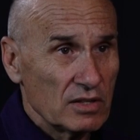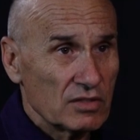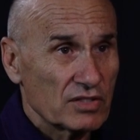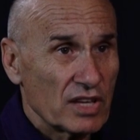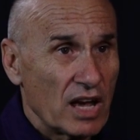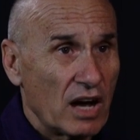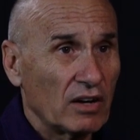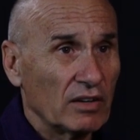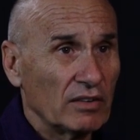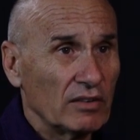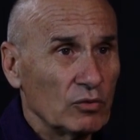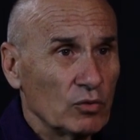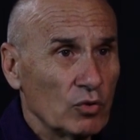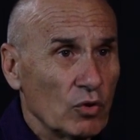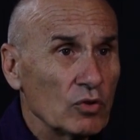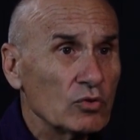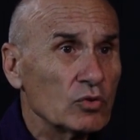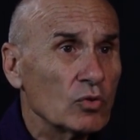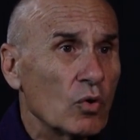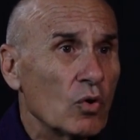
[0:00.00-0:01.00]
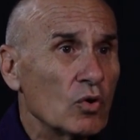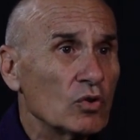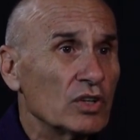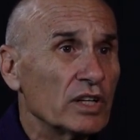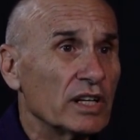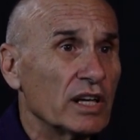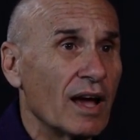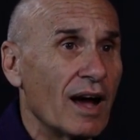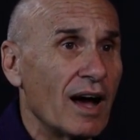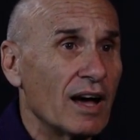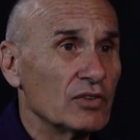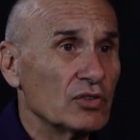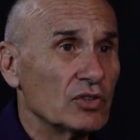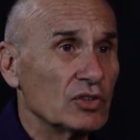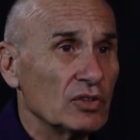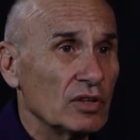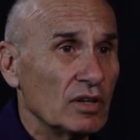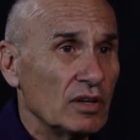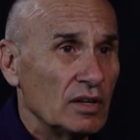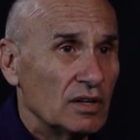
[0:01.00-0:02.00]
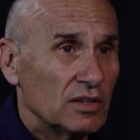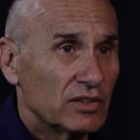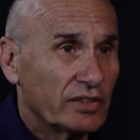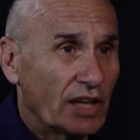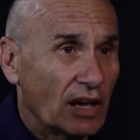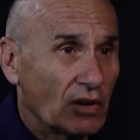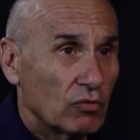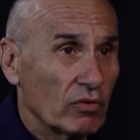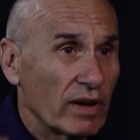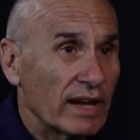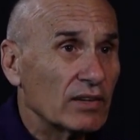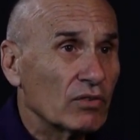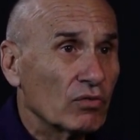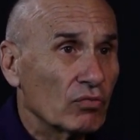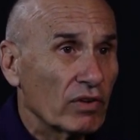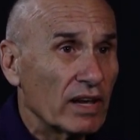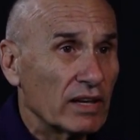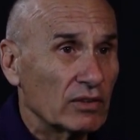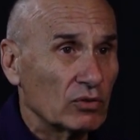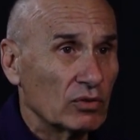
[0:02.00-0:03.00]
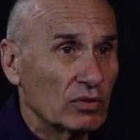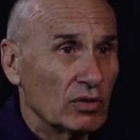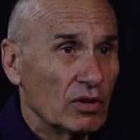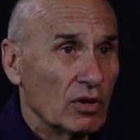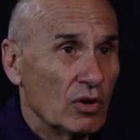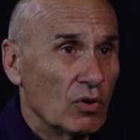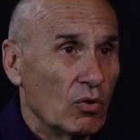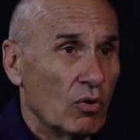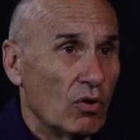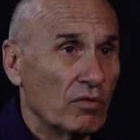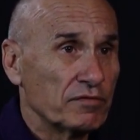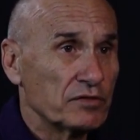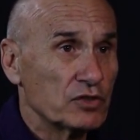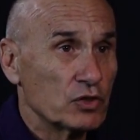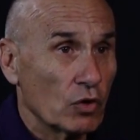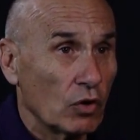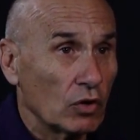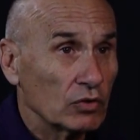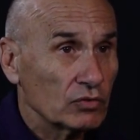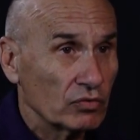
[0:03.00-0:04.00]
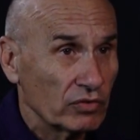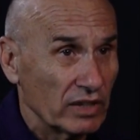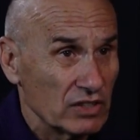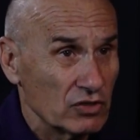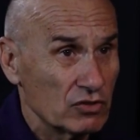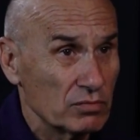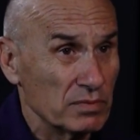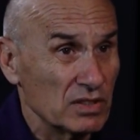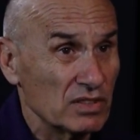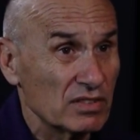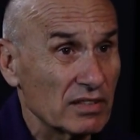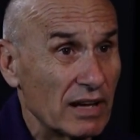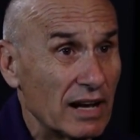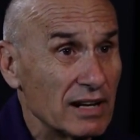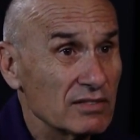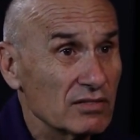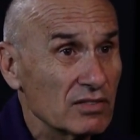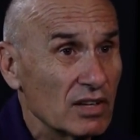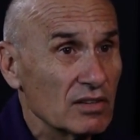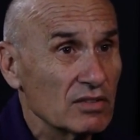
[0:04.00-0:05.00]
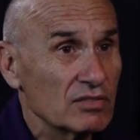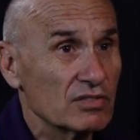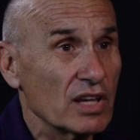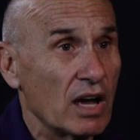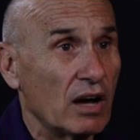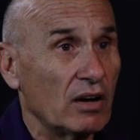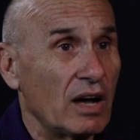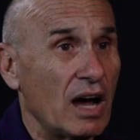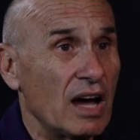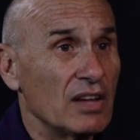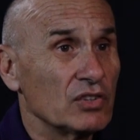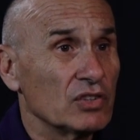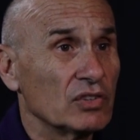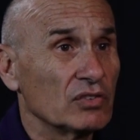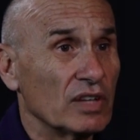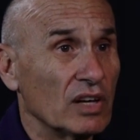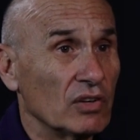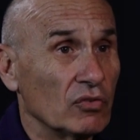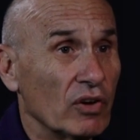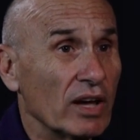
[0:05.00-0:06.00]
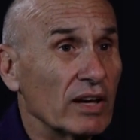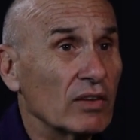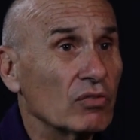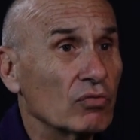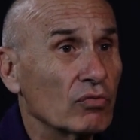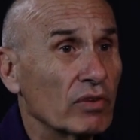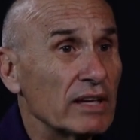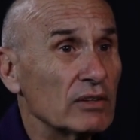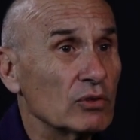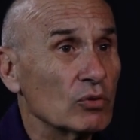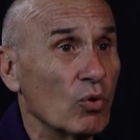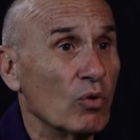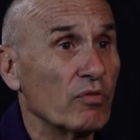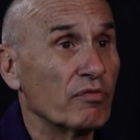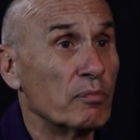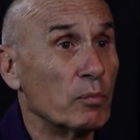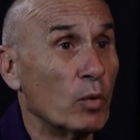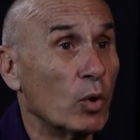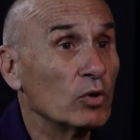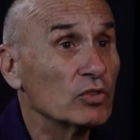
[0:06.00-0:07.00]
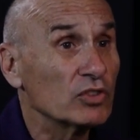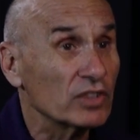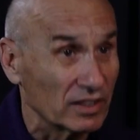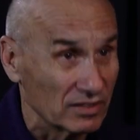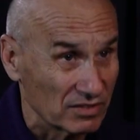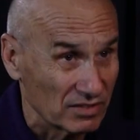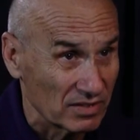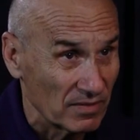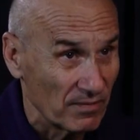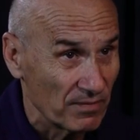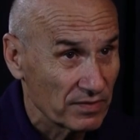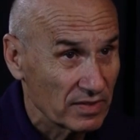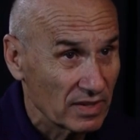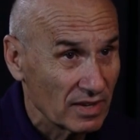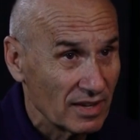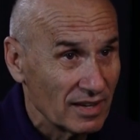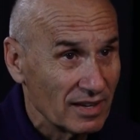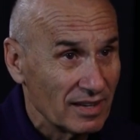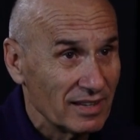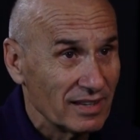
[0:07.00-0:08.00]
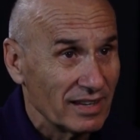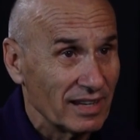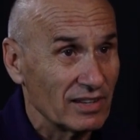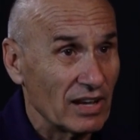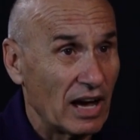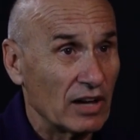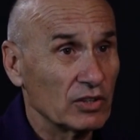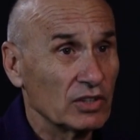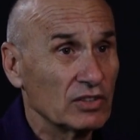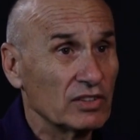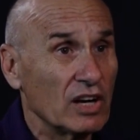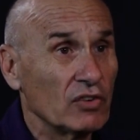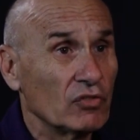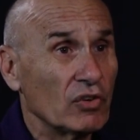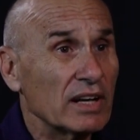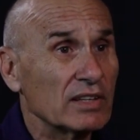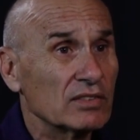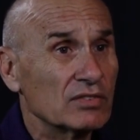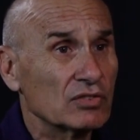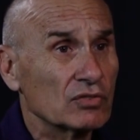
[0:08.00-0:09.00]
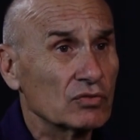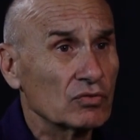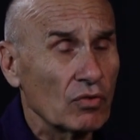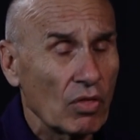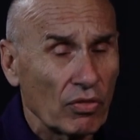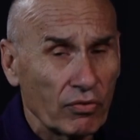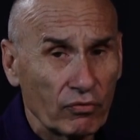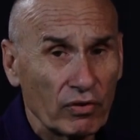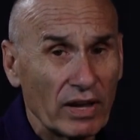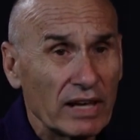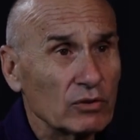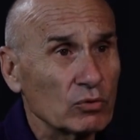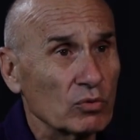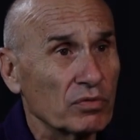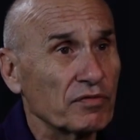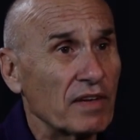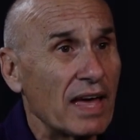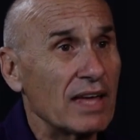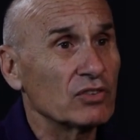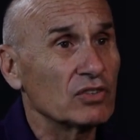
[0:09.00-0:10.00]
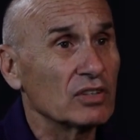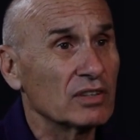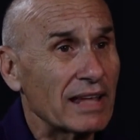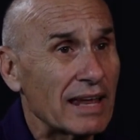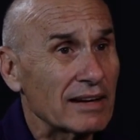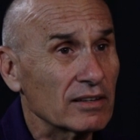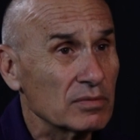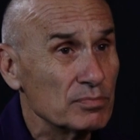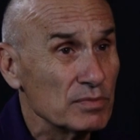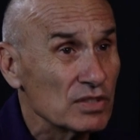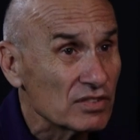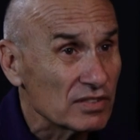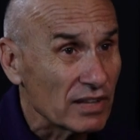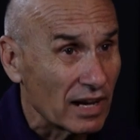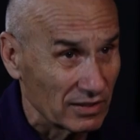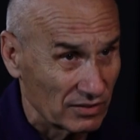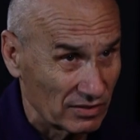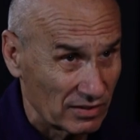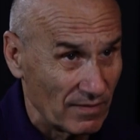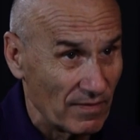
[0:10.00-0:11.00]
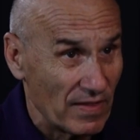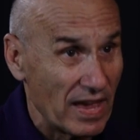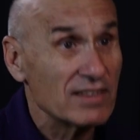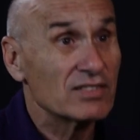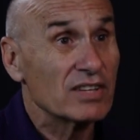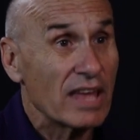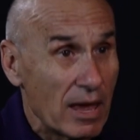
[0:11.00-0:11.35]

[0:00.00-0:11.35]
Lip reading: they are not only under direct threat of short-range missiles, they are under direct threat of mortars and under direct threat of anti-tank missiles, as